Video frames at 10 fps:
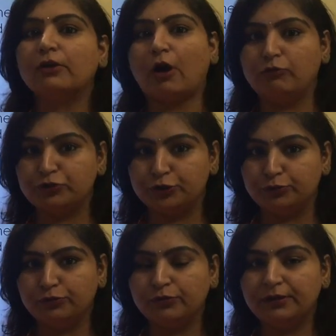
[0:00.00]
around
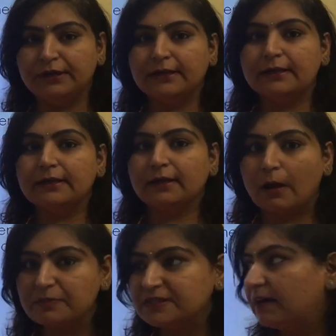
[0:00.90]
you
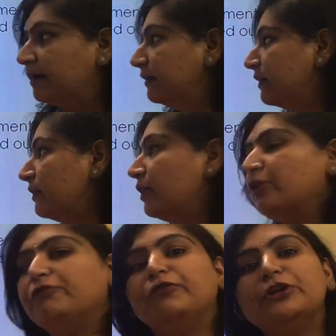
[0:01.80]
comes under
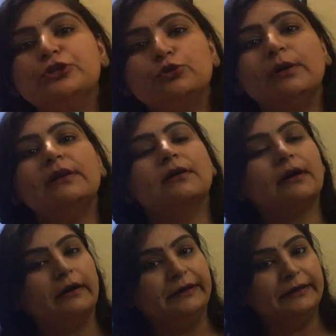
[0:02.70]
visual
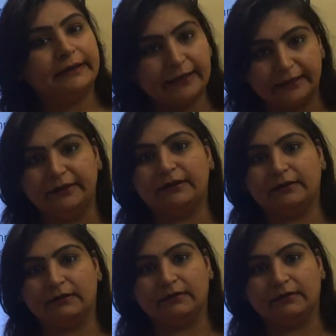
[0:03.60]
content.